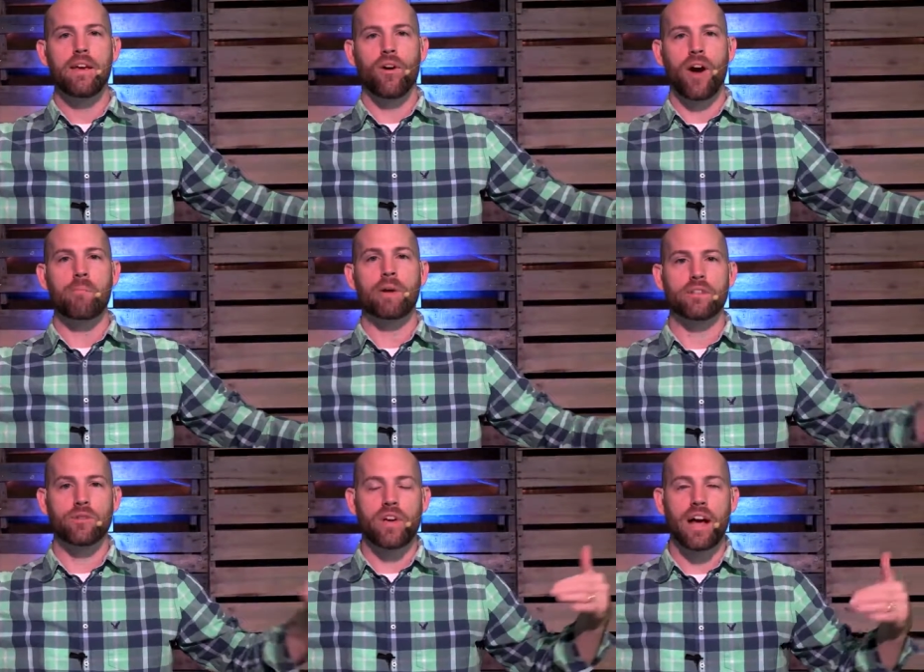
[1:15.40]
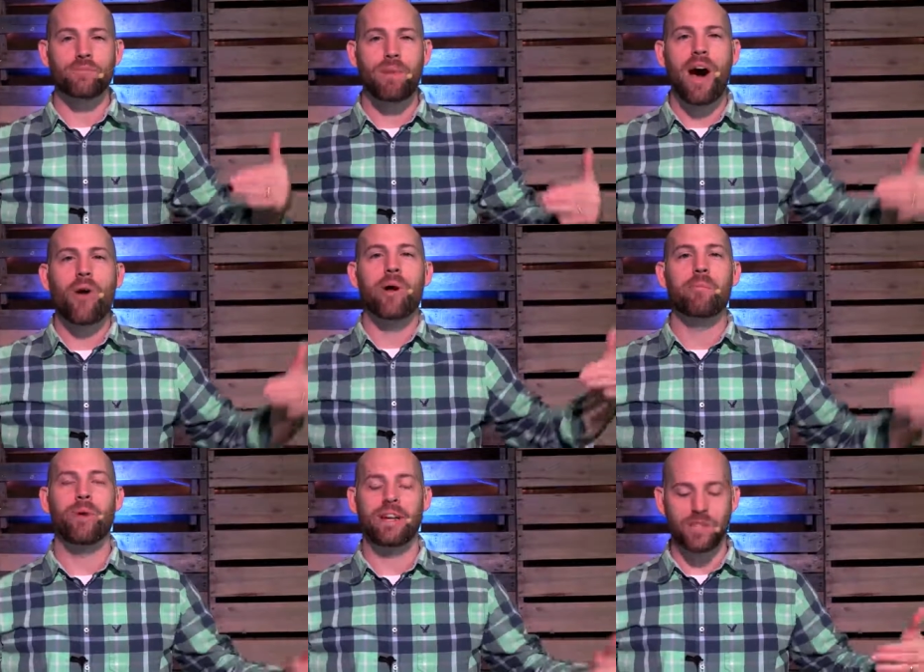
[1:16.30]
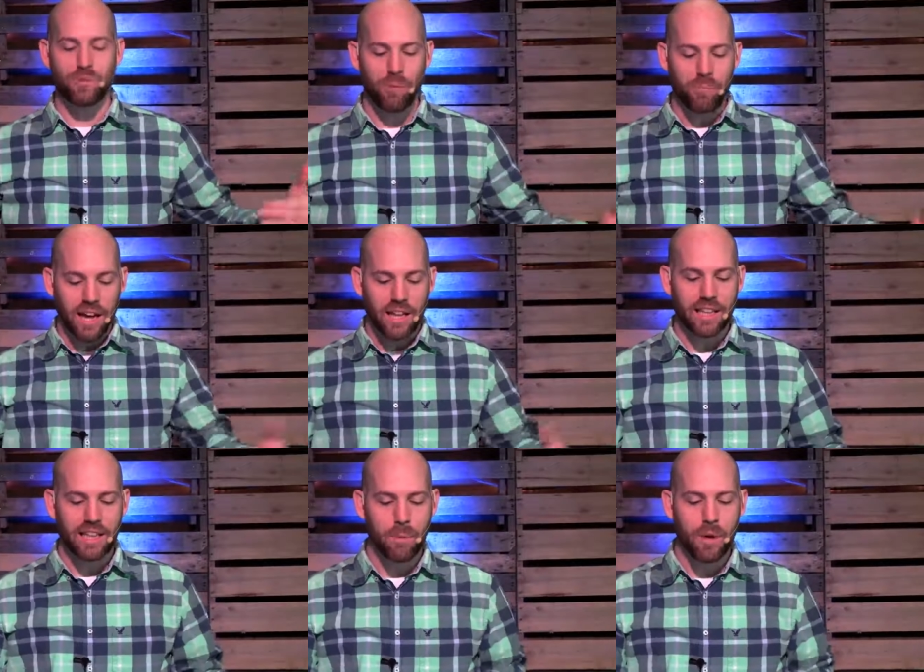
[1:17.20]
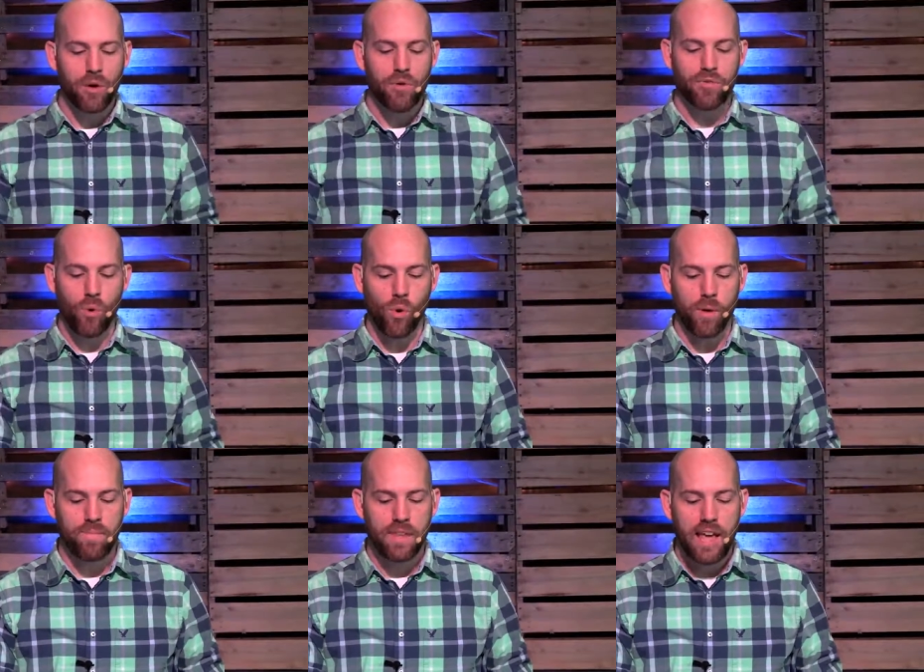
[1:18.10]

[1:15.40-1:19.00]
right? Because of God's power and presence propelling them forward.